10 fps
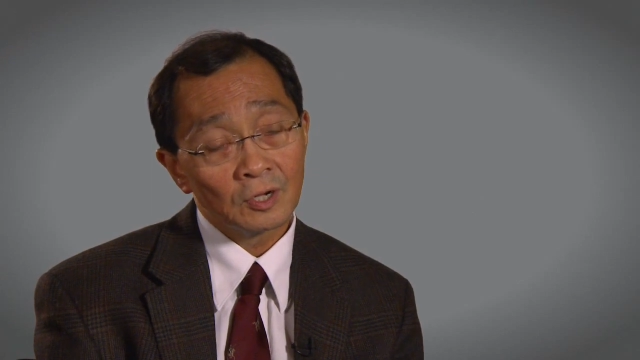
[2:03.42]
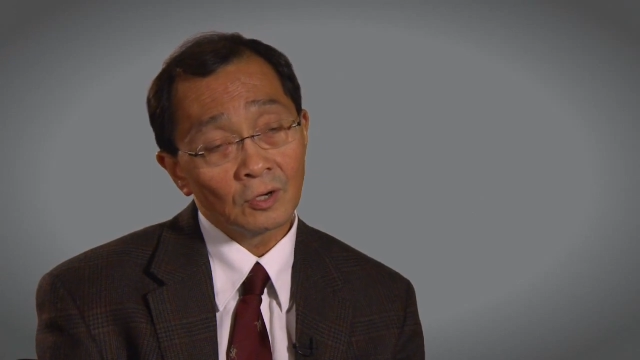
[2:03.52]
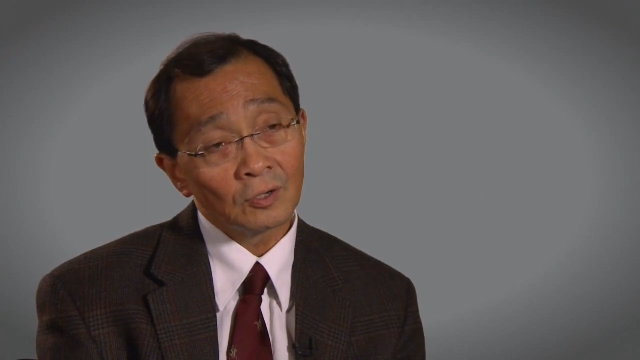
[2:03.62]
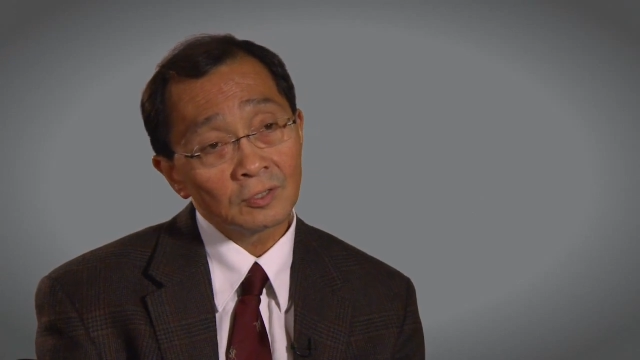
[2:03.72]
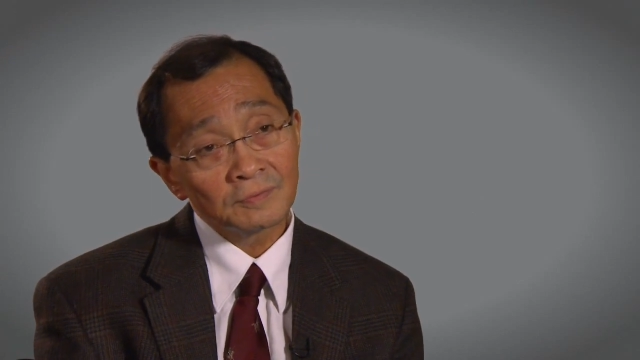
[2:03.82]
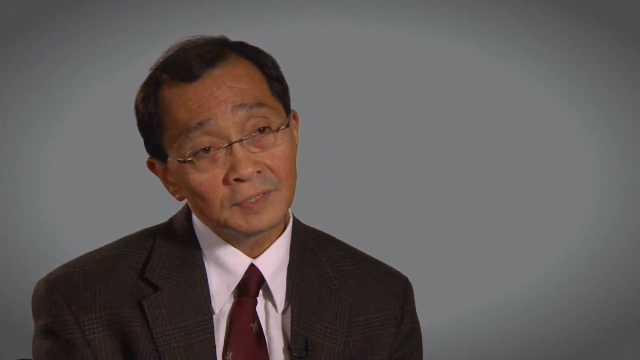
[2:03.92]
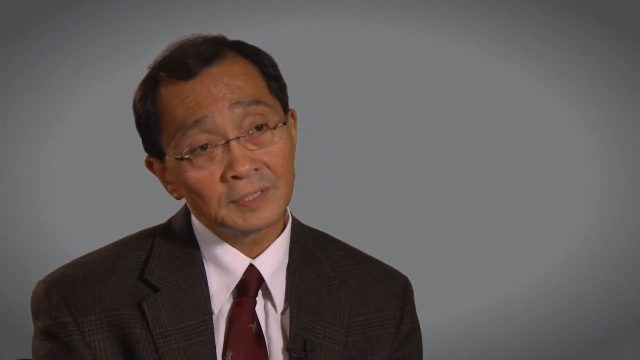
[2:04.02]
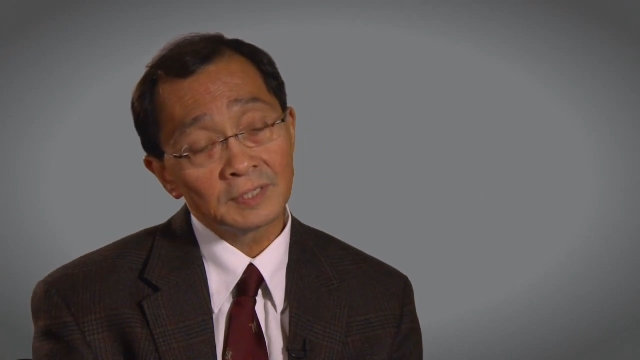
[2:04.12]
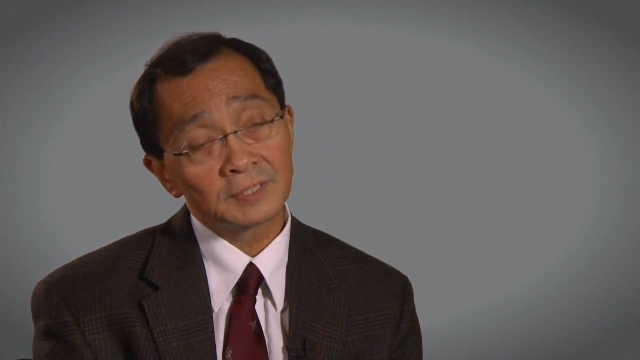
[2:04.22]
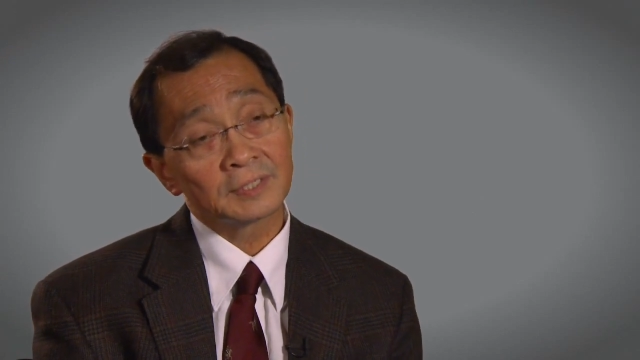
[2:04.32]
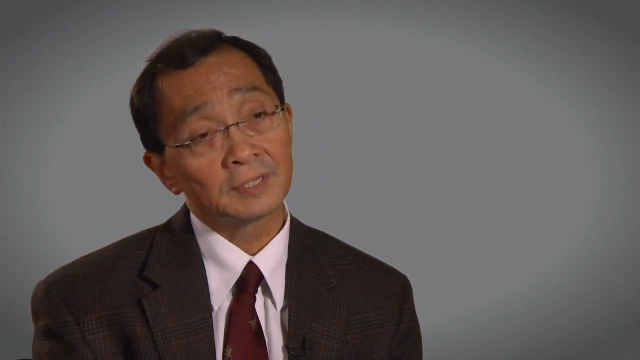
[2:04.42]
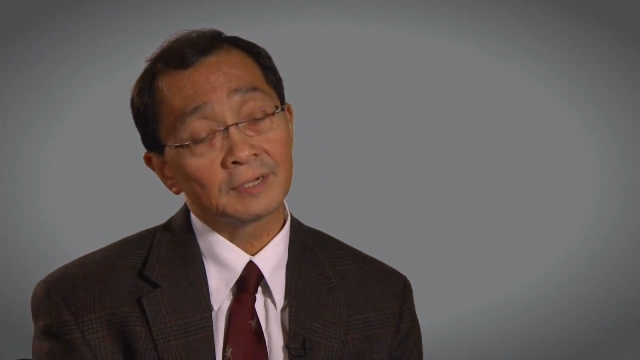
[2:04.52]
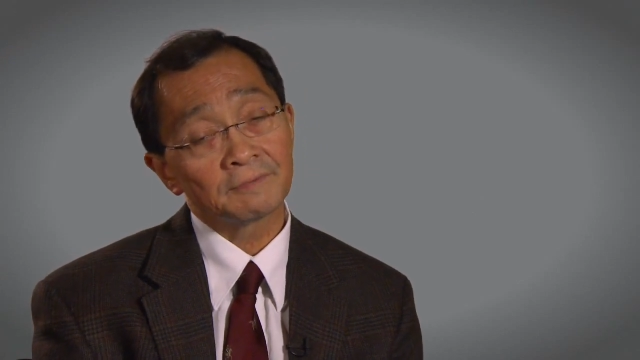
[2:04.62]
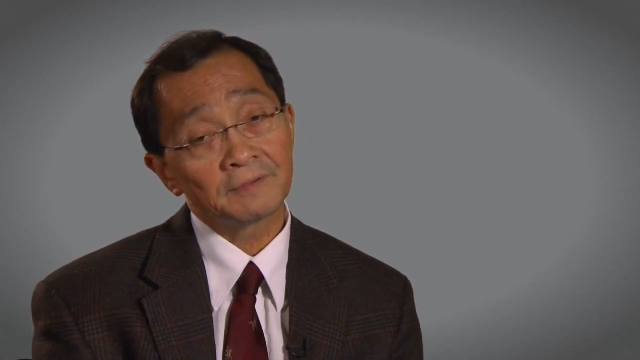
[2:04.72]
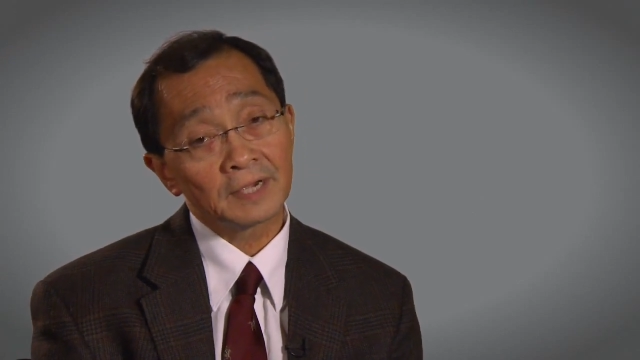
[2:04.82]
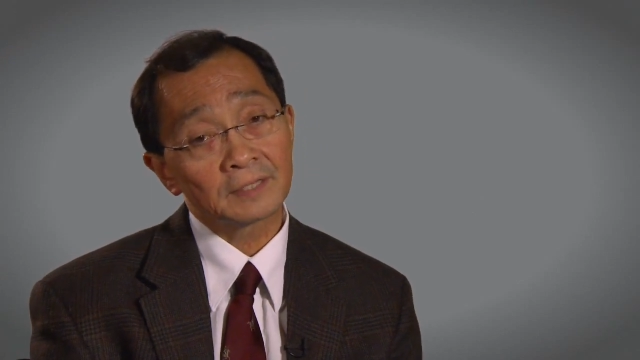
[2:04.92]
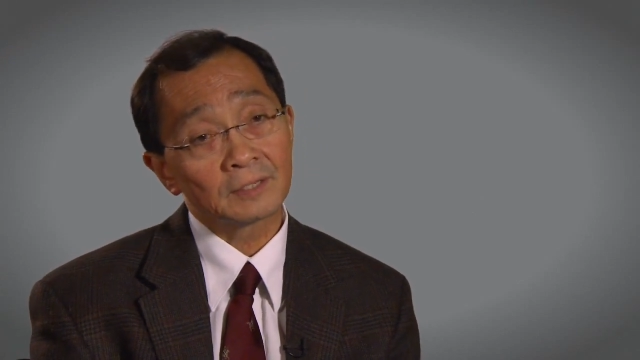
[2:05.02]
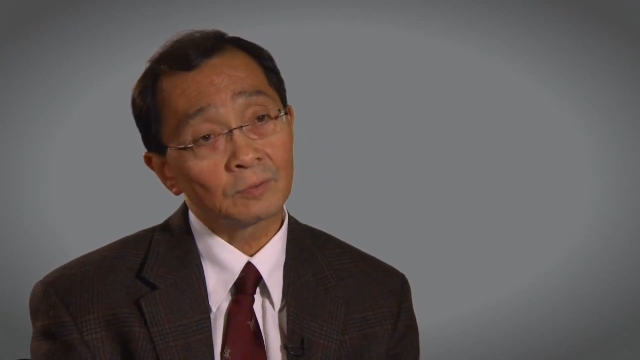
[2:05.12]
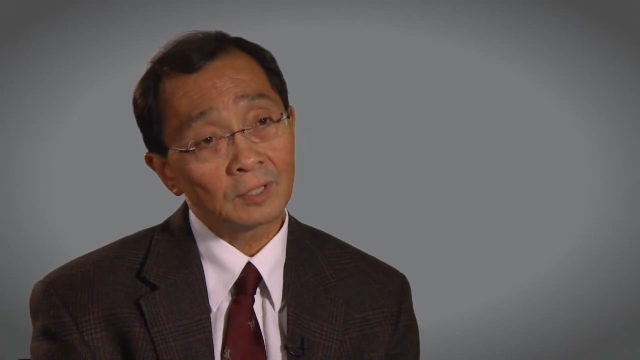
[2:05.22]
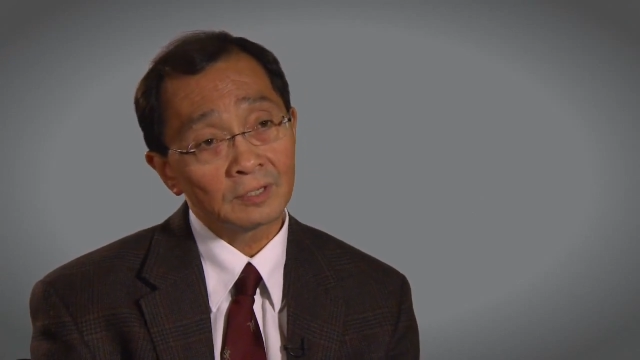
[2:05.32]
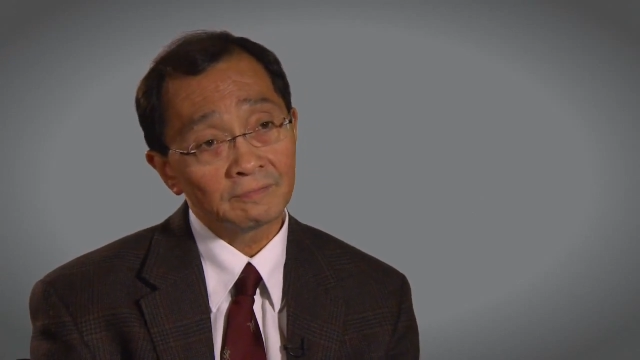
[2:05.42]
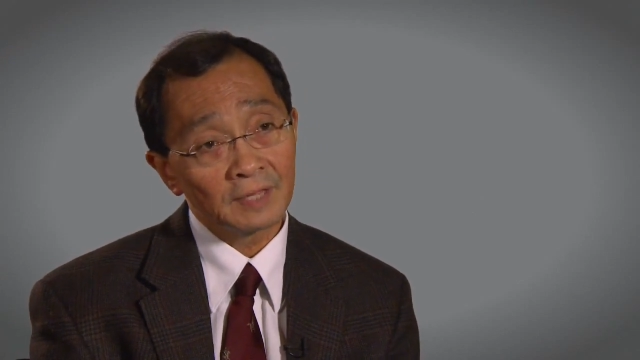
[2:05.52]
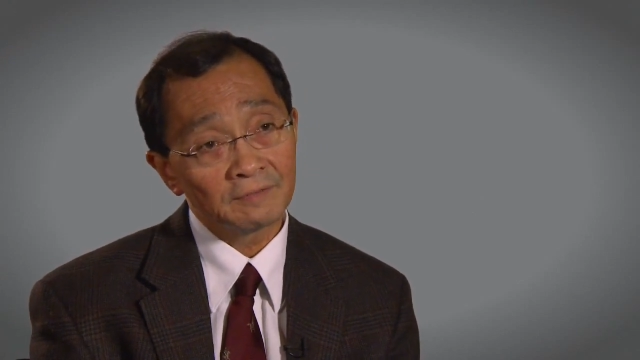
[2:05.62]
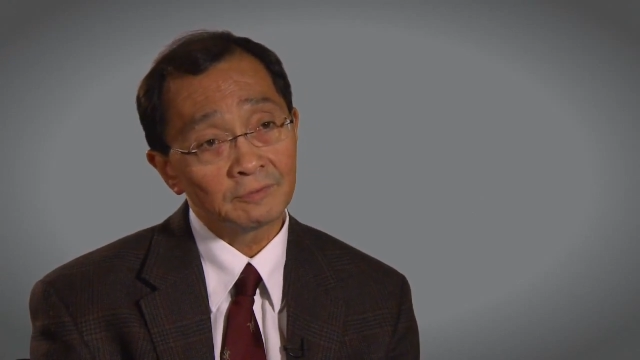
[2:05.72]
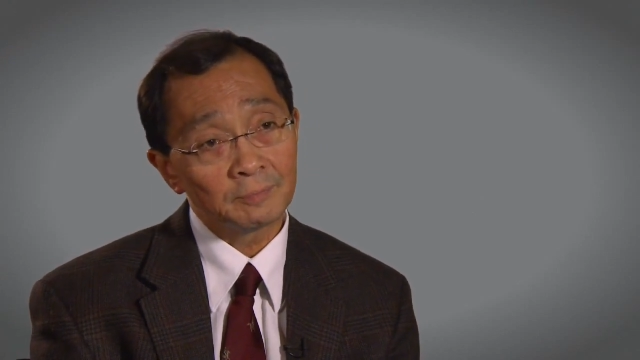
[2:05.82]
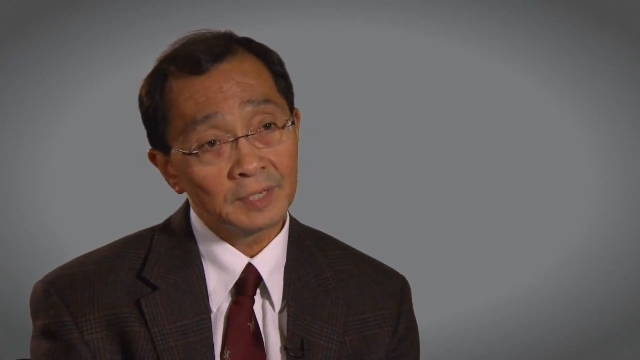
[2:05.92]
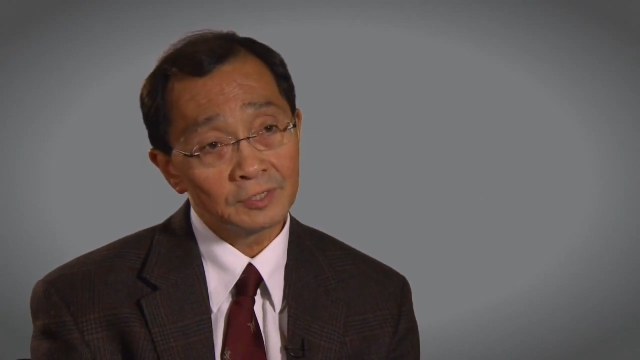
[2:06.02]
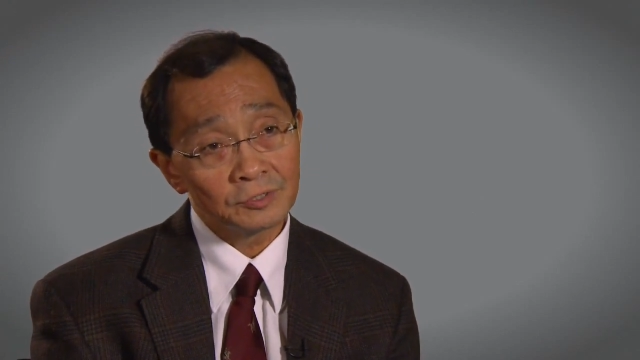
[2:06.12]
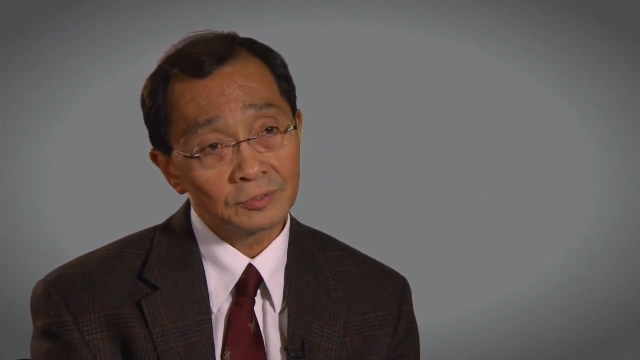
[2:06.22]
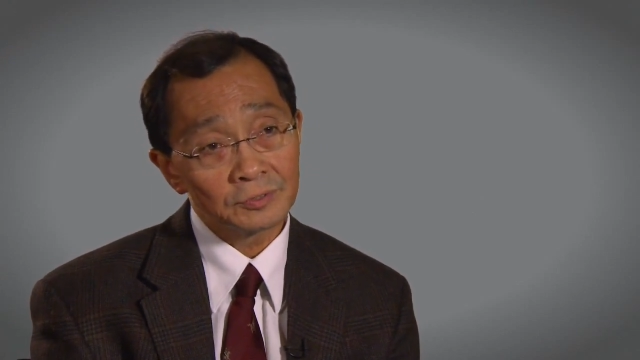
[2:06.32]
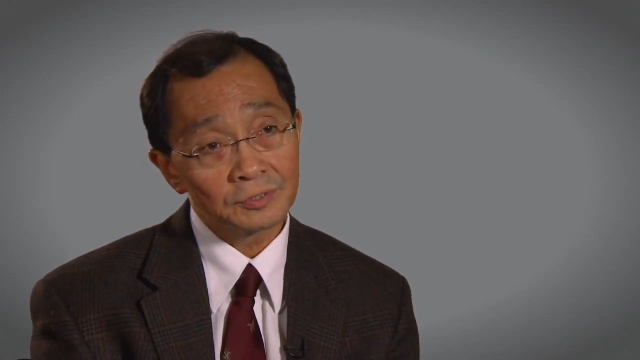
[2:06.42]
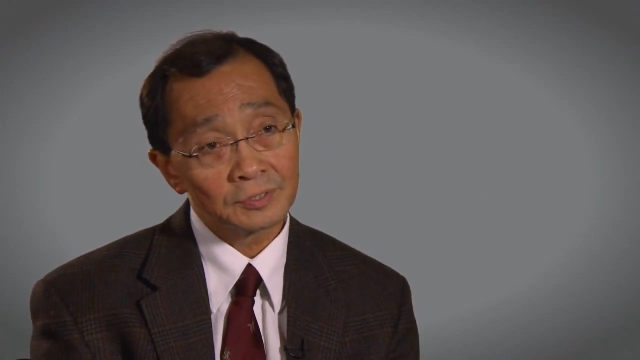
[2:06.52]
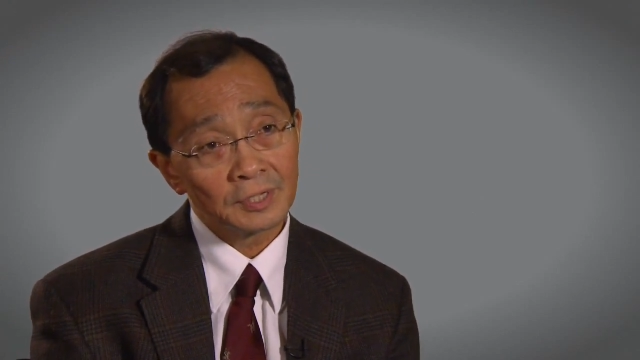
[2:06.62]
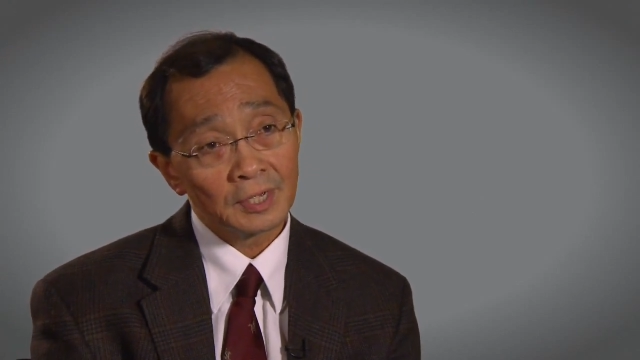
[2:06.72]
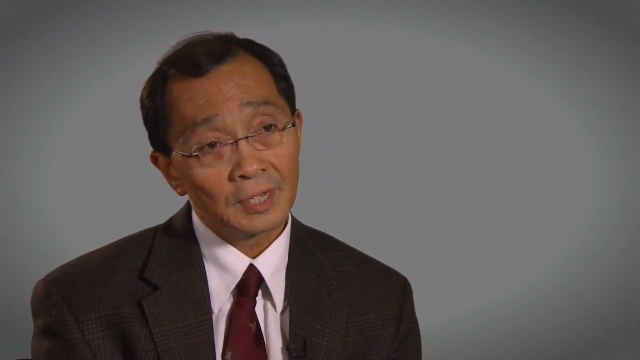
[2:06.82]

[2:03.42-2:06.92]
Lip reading: All of these things affect the quality of life of patients.